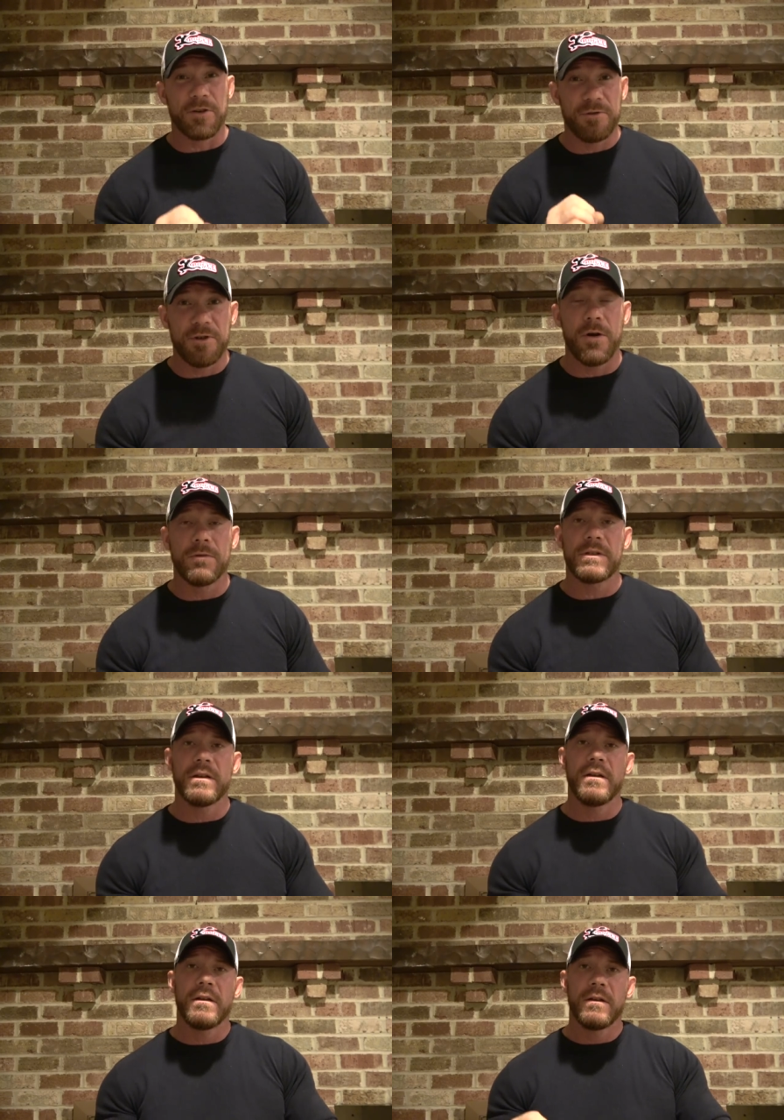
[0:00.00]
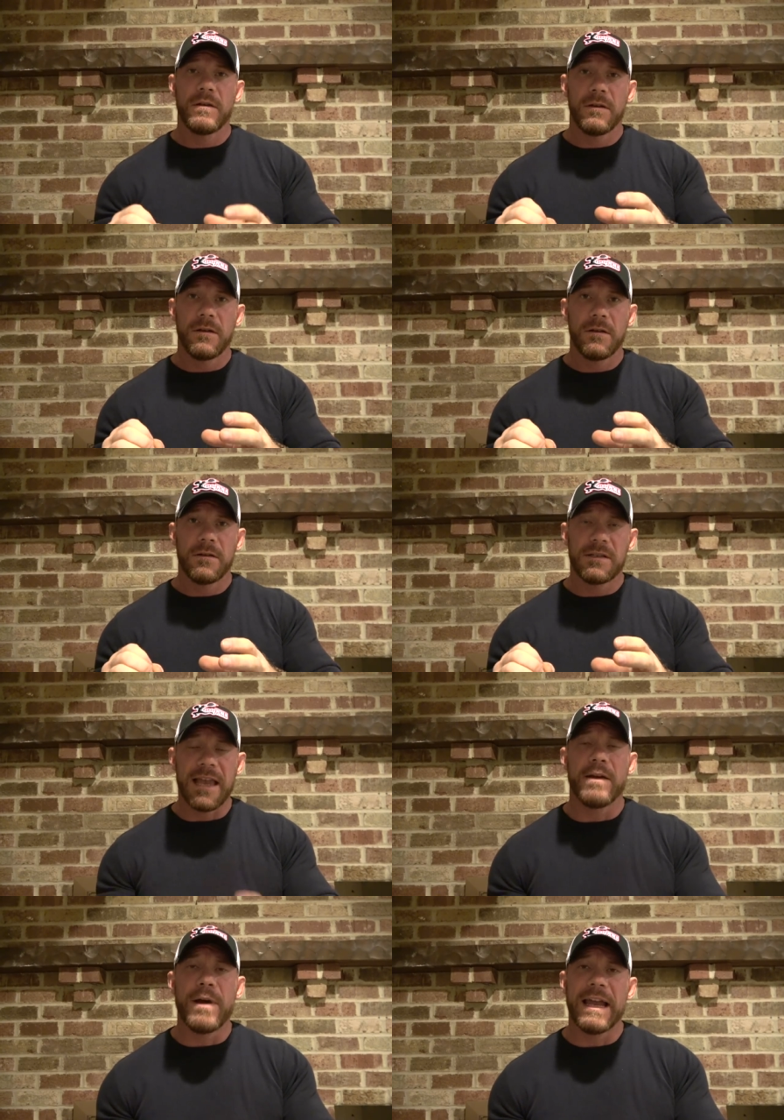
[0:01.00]
So don't
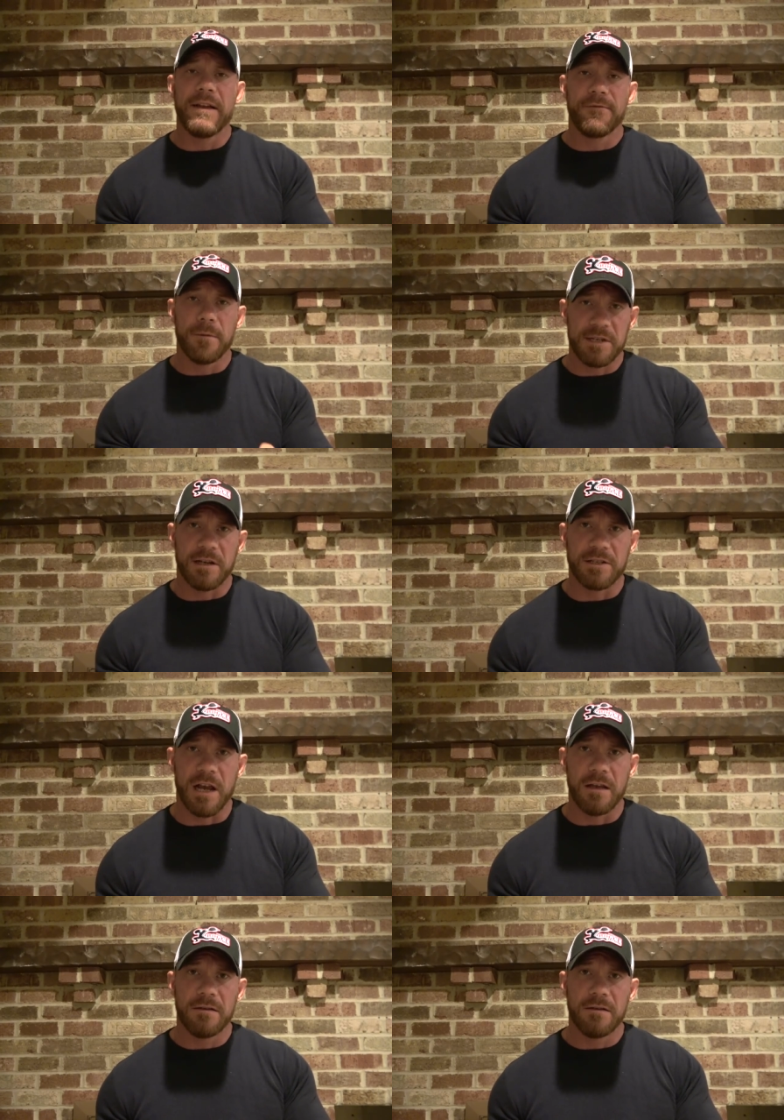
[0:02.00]
stay away from sunshine.